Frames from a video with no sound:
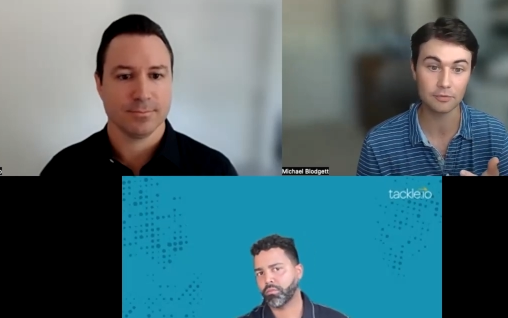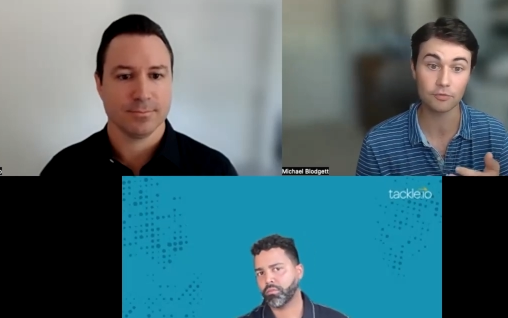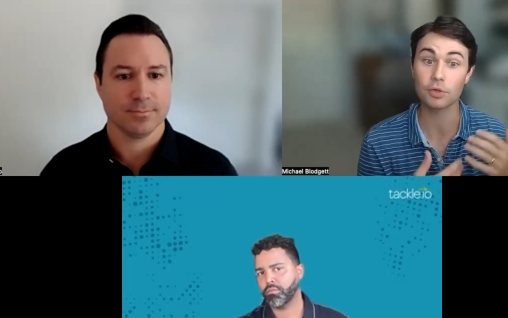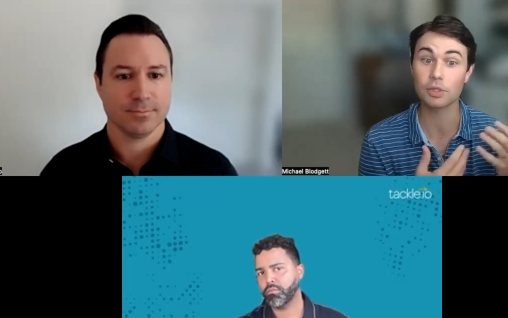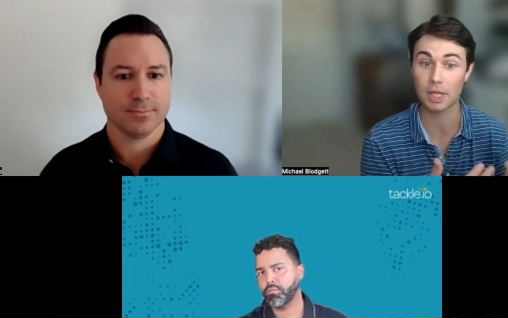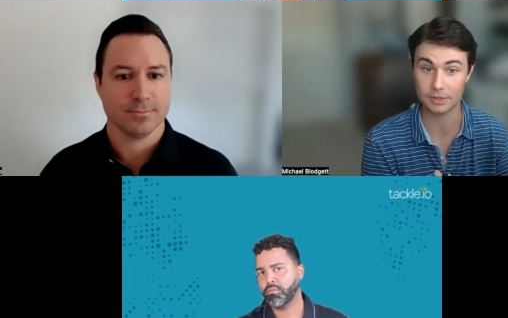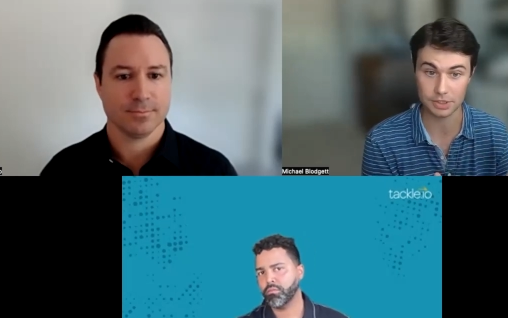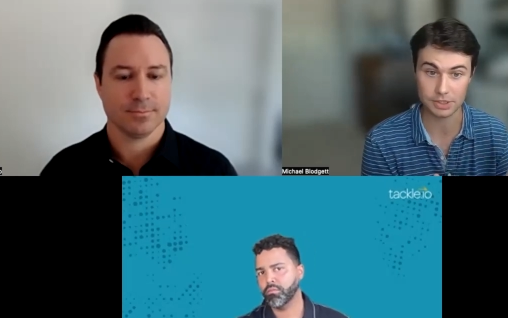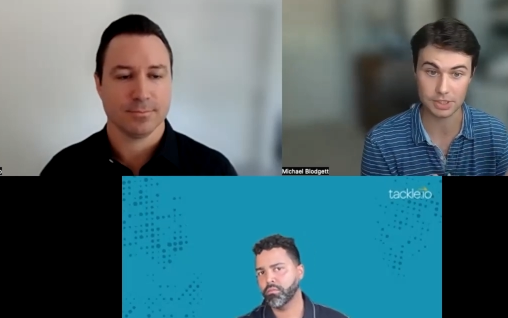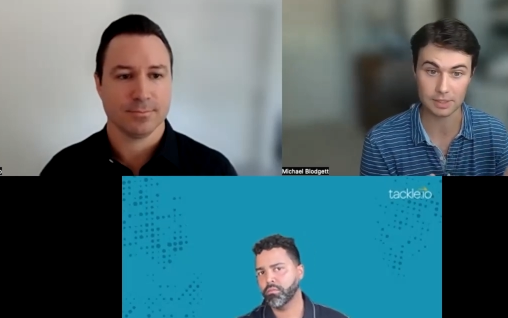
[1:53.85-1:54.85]
Speaker 1: for Cloud
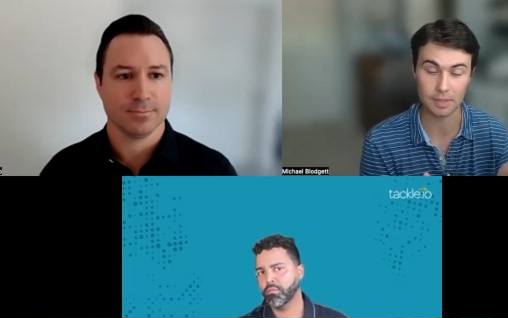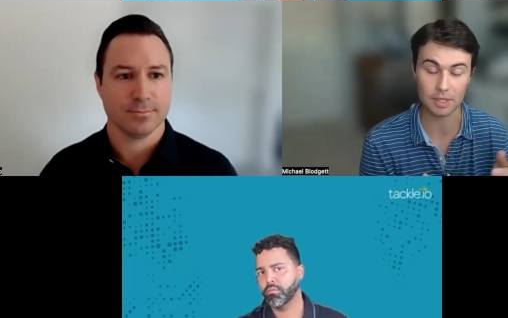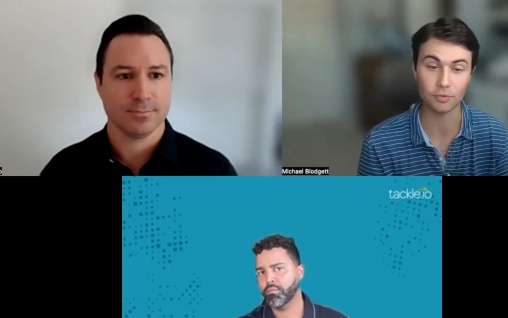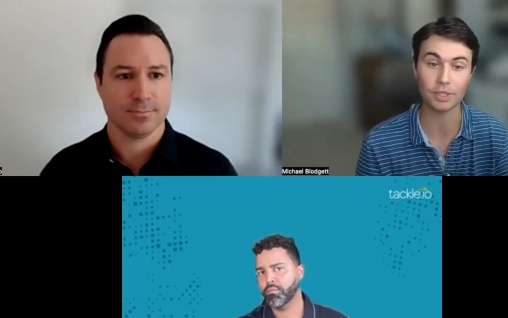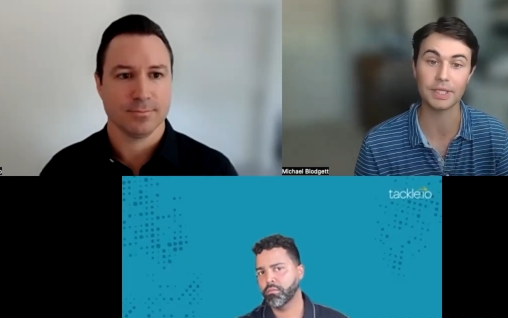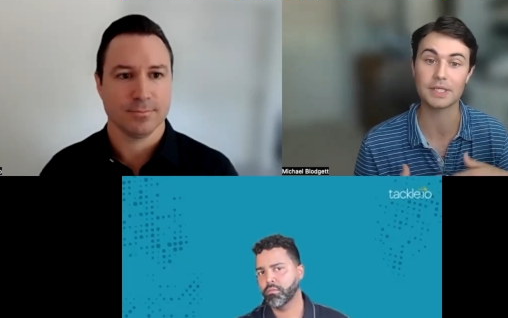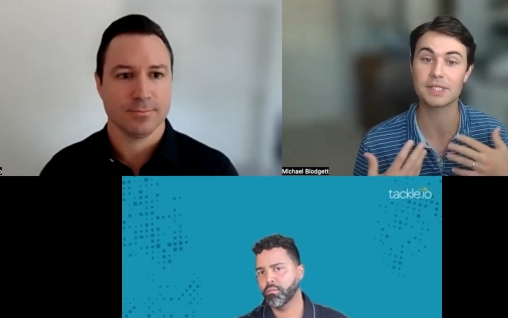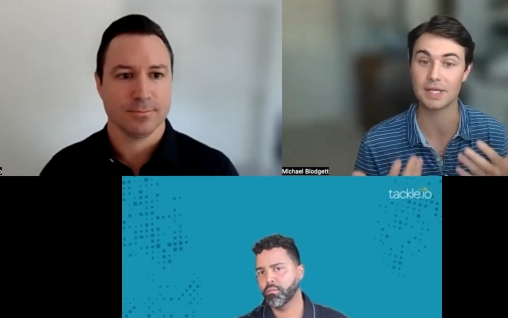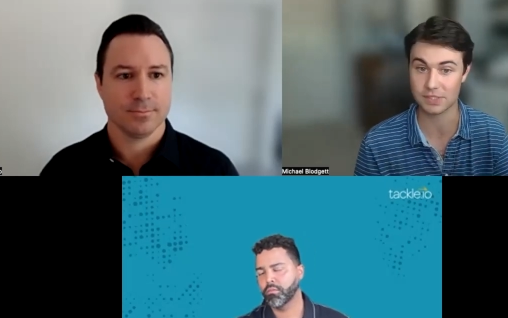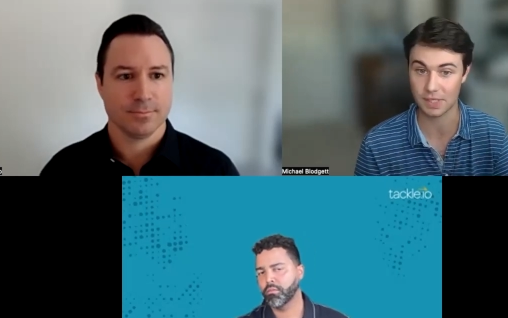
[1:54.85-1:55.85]
GTM and really
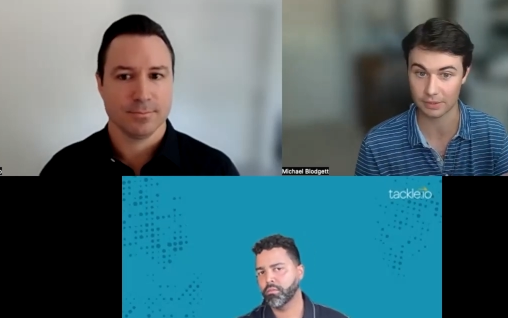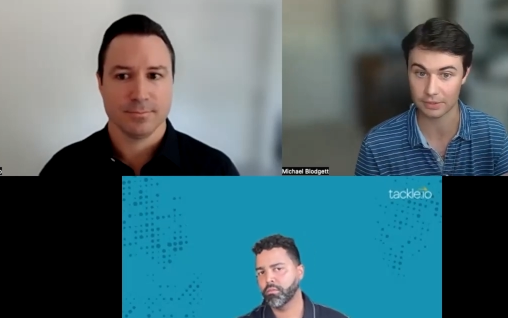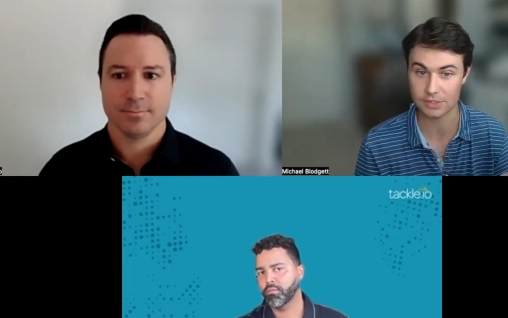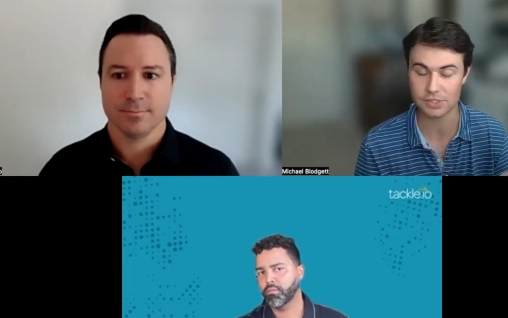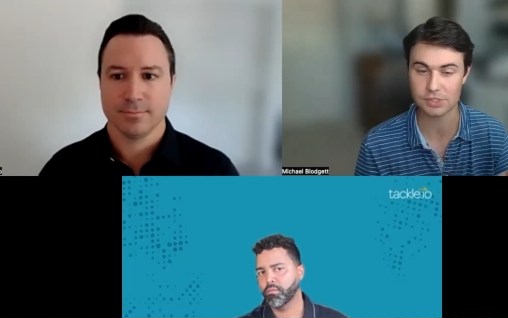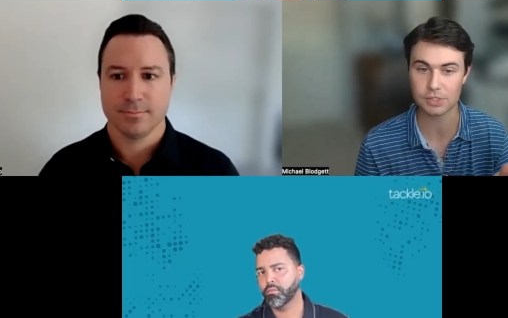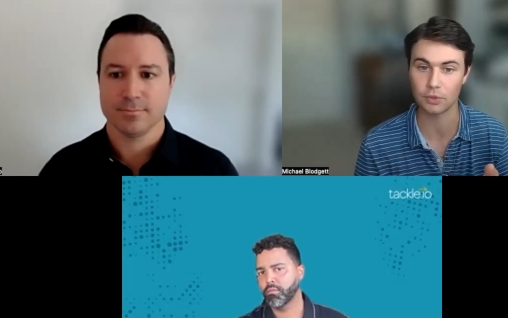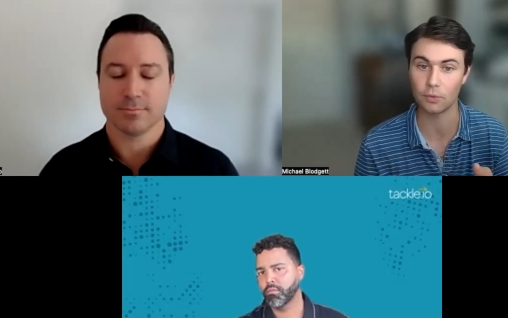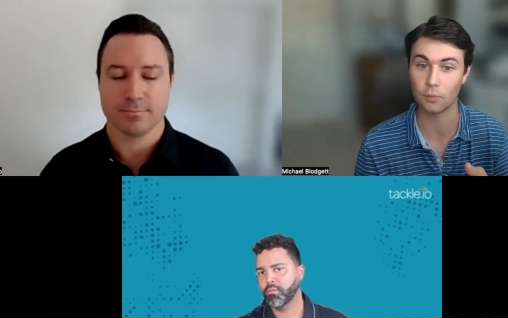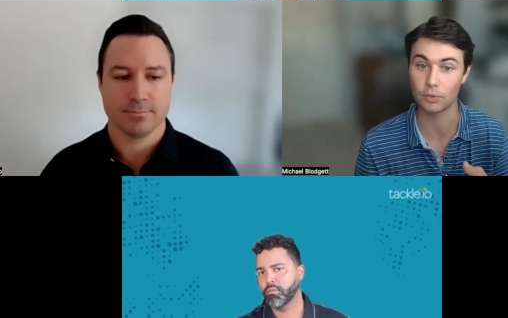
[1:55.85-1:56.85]
excite sellers? So